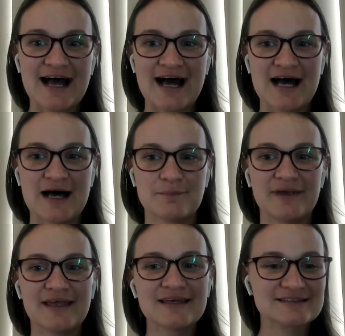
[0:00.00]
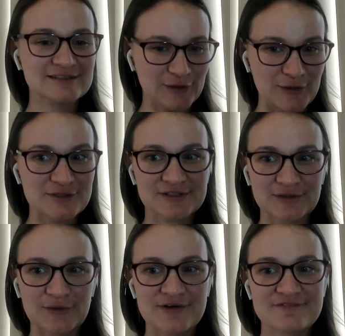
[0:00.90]
Mm. Um, it's learnt a
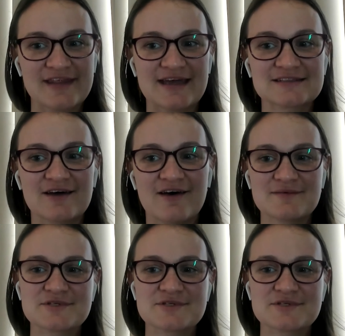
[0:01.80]
lot over that time.